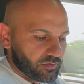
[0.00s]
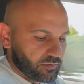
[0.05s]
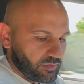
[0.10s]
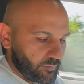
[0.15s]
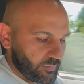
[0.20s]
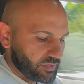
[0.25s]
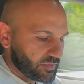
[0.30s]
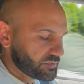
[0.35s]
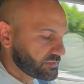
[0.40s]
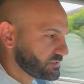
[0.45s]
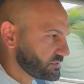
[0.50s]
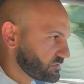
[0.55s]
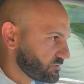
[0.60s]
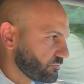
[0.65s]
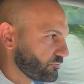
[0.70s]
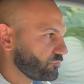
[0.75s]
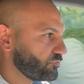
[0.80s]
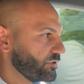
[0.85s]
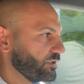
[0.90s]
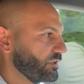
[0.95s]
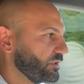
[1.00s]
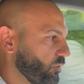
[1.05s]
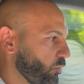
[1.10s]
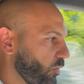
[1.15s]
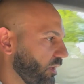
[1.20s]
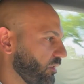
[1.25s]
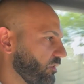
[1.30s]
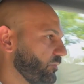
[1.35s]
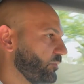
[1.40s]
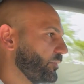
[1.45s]
I mean, this is really
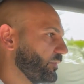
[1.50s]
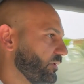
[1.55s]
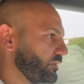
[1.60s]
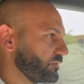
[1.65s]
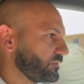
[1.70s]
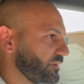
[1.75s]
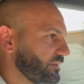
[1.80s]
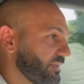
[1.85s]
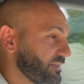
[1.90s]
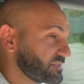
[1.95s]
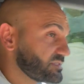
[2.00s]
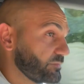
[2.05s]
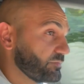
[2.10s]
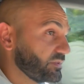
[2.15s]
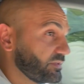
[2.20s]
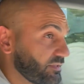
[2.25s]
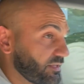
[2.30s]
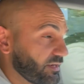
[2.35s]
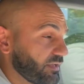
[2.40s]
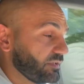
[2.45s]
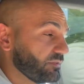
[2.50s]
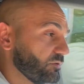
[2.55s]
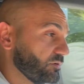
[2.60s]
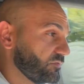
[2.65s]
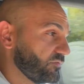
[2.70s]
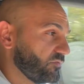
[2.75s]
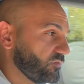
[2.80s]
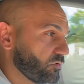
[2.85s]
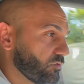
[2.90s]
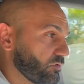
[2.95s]
well built. And that's something that I look
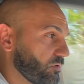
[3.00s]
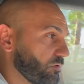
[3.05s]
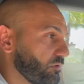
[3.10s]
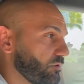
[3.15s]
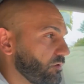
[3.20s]
for